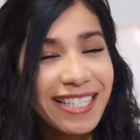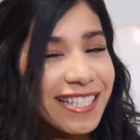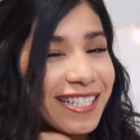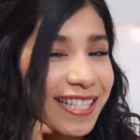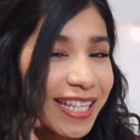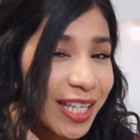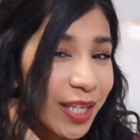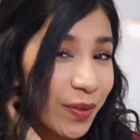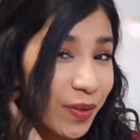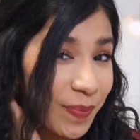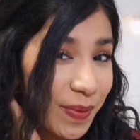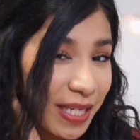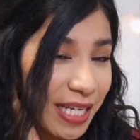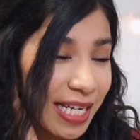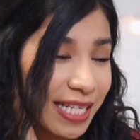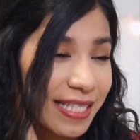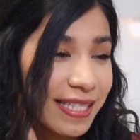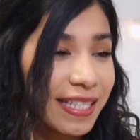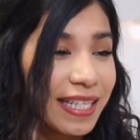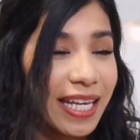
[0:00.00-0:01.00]
I just think it would be
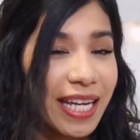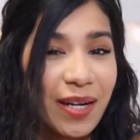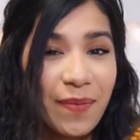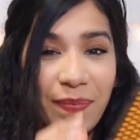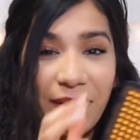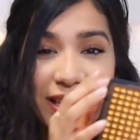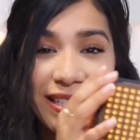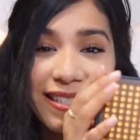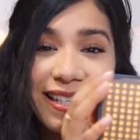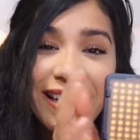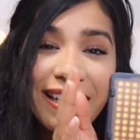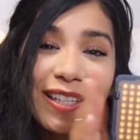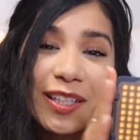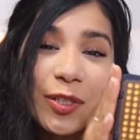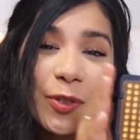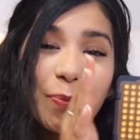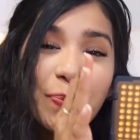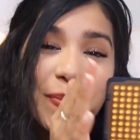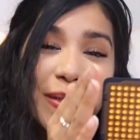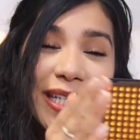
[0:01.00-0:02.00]
nice to get it, but it's like a
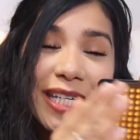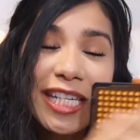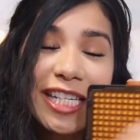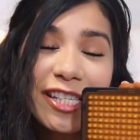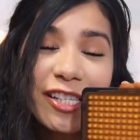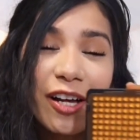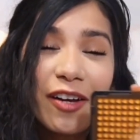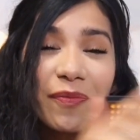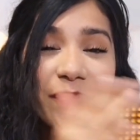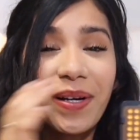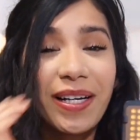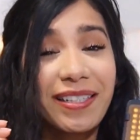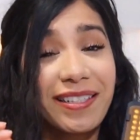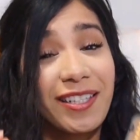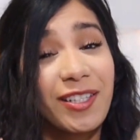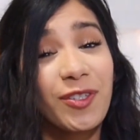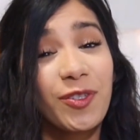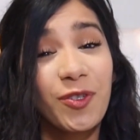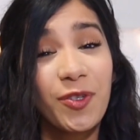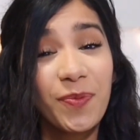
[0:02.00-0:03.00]
little mini softbox.
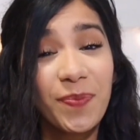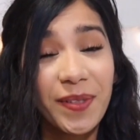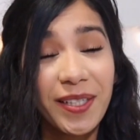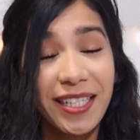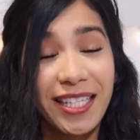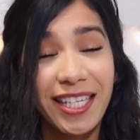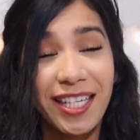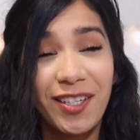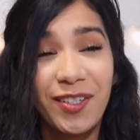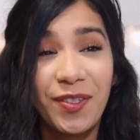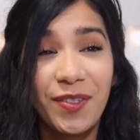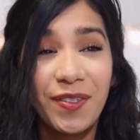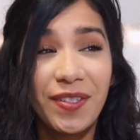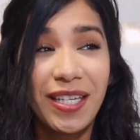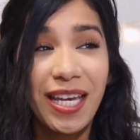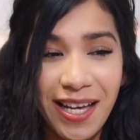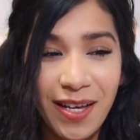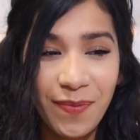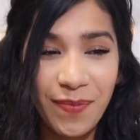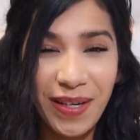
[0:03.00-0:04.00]
It's super
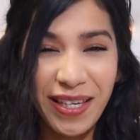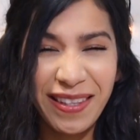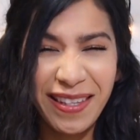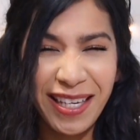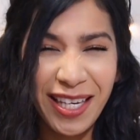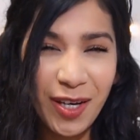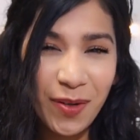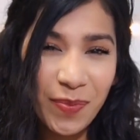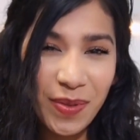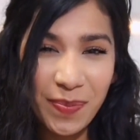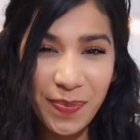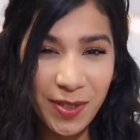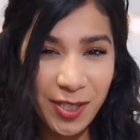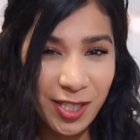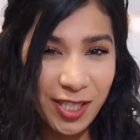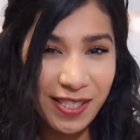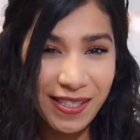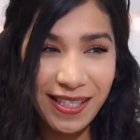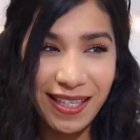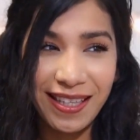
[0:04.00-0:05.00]
cute. I think I'll be
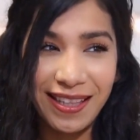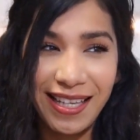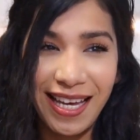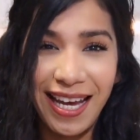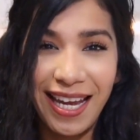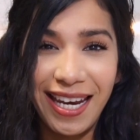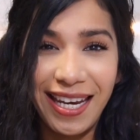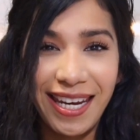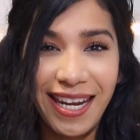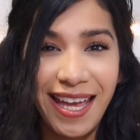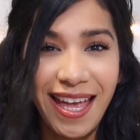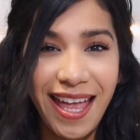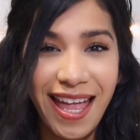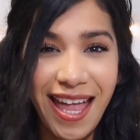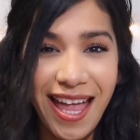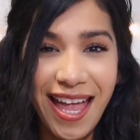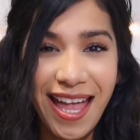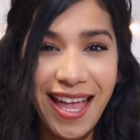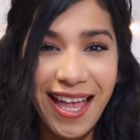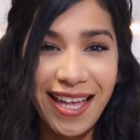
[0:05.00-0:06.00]
purchasing that
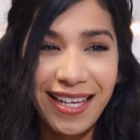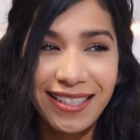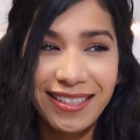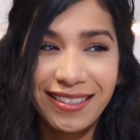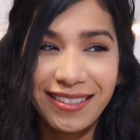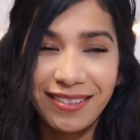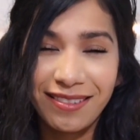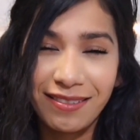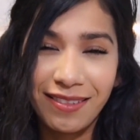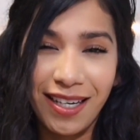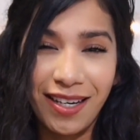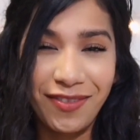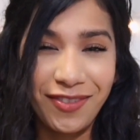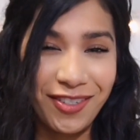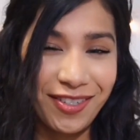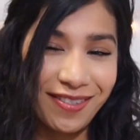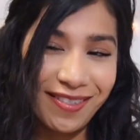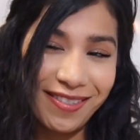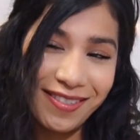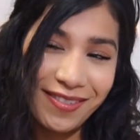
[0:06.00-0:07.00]

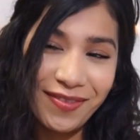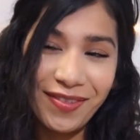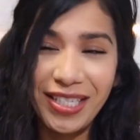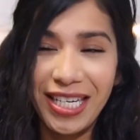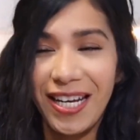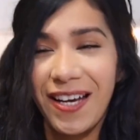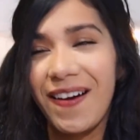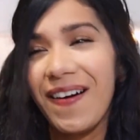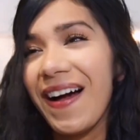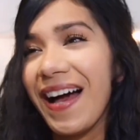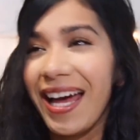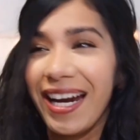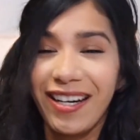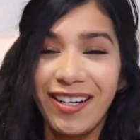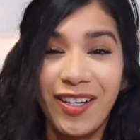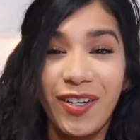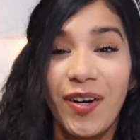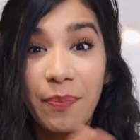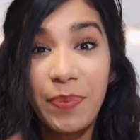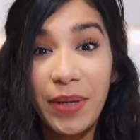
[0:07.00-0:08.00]
after this video. I don't
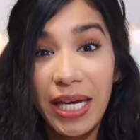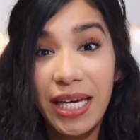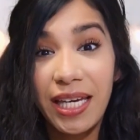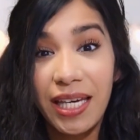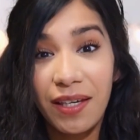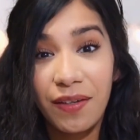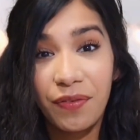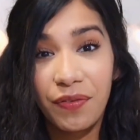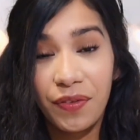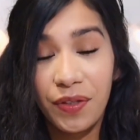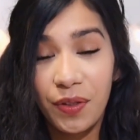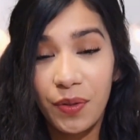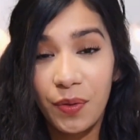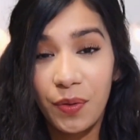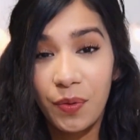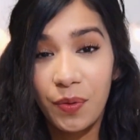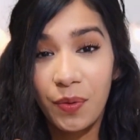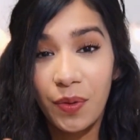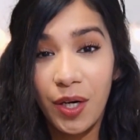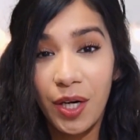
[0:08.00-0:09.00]
know, but if
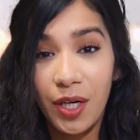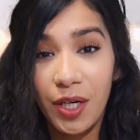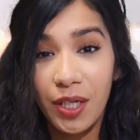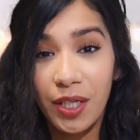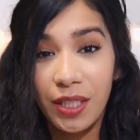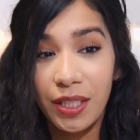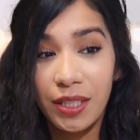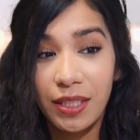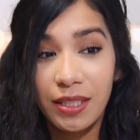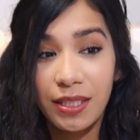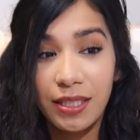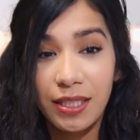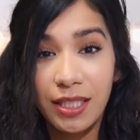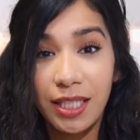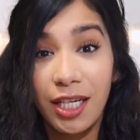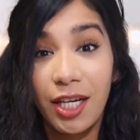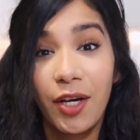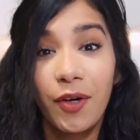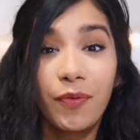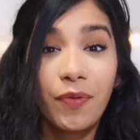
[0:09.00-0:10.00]
you are,
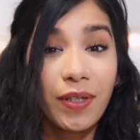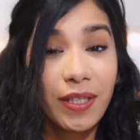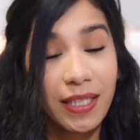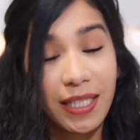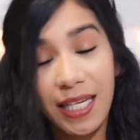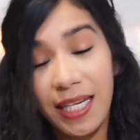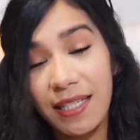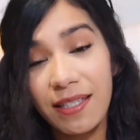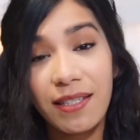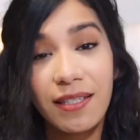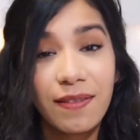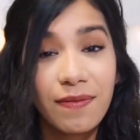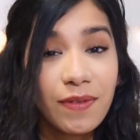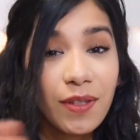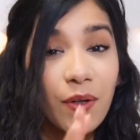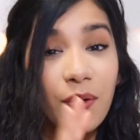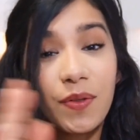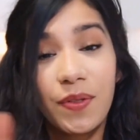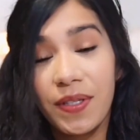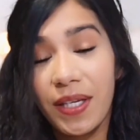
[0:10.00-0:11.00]
you know, really into the
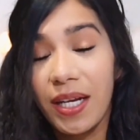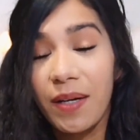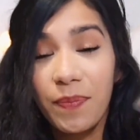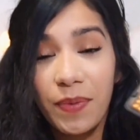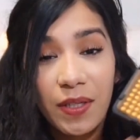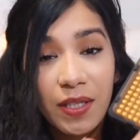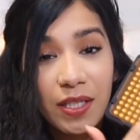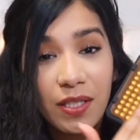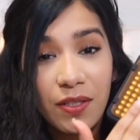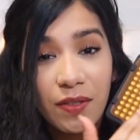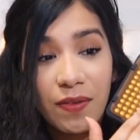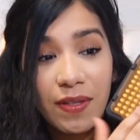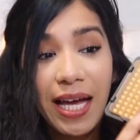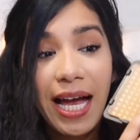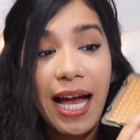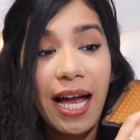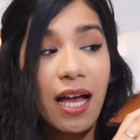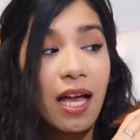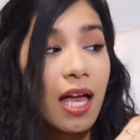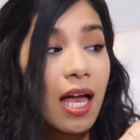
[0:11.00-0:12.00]
whole setup, you can do
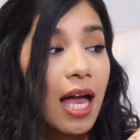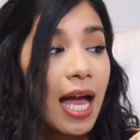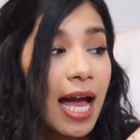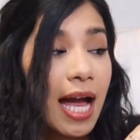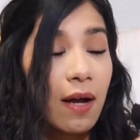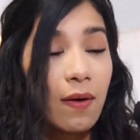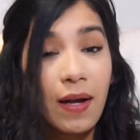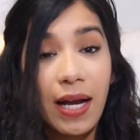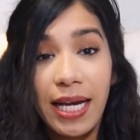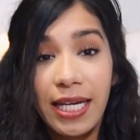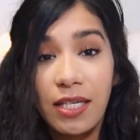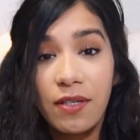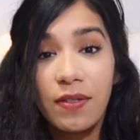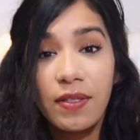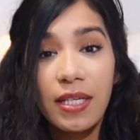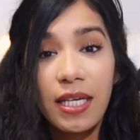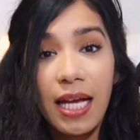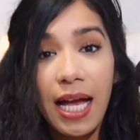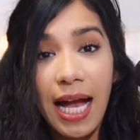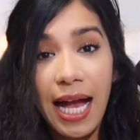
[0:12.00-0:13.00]
that. How I use
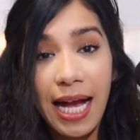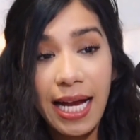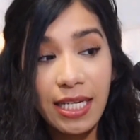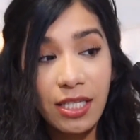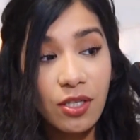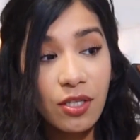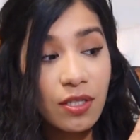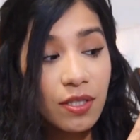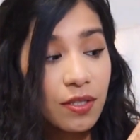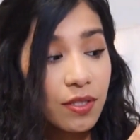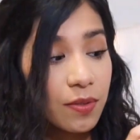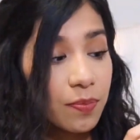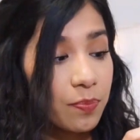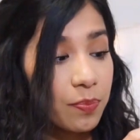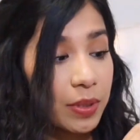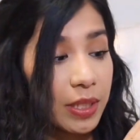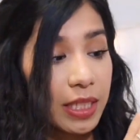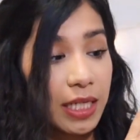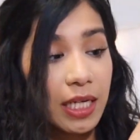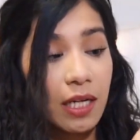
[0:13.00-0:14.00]
it, I just
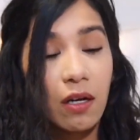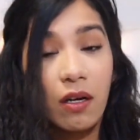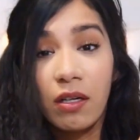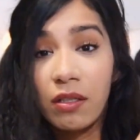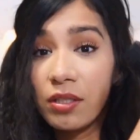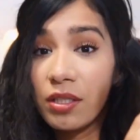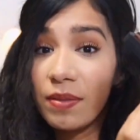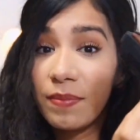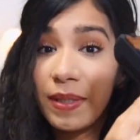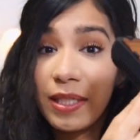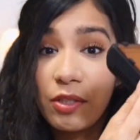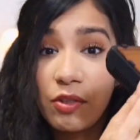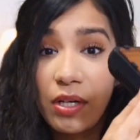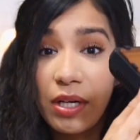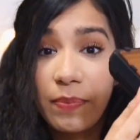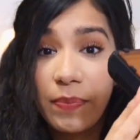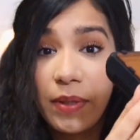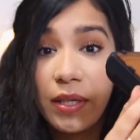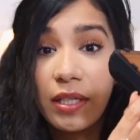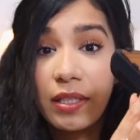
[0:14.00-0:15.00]
put it onto my
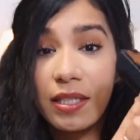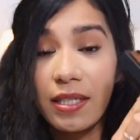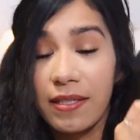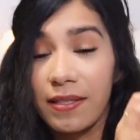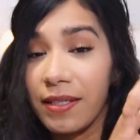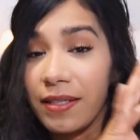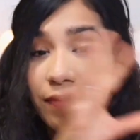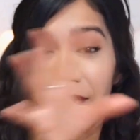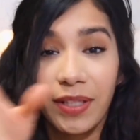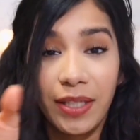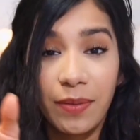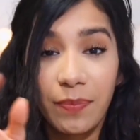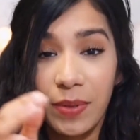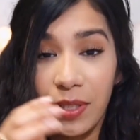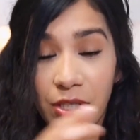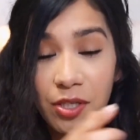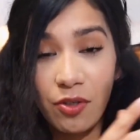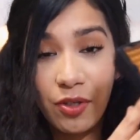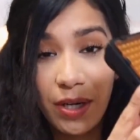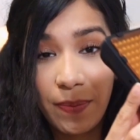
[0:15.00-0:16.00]
tripod because I have like a
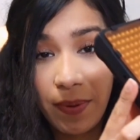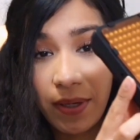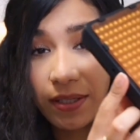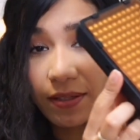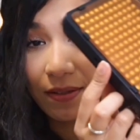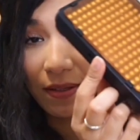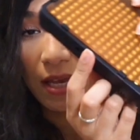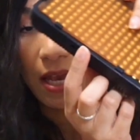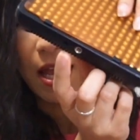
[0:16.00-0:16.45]
bunch of tripods.